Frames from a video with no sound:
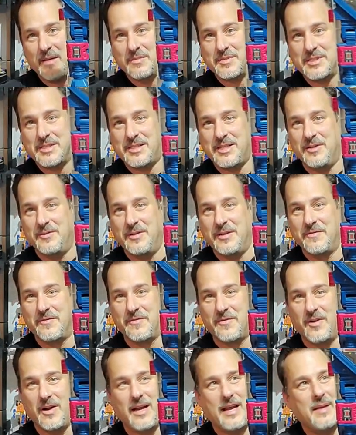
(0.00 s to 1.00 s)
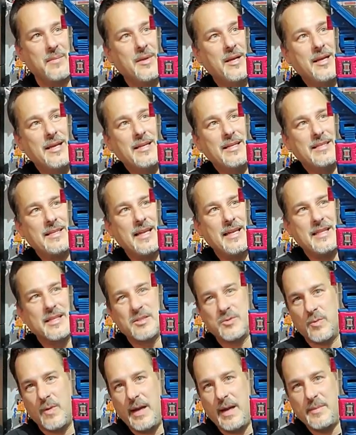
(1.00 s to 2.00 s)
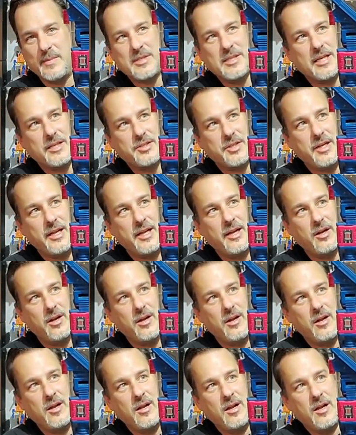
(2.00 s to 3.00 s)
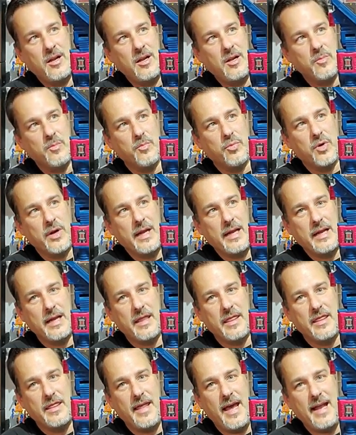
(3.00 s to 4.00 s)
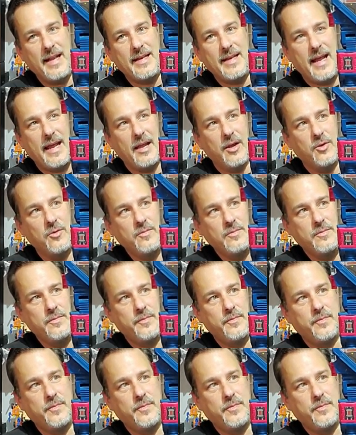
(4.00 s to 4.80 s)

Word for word: am still in frame. Take this ramp section here, bring that down.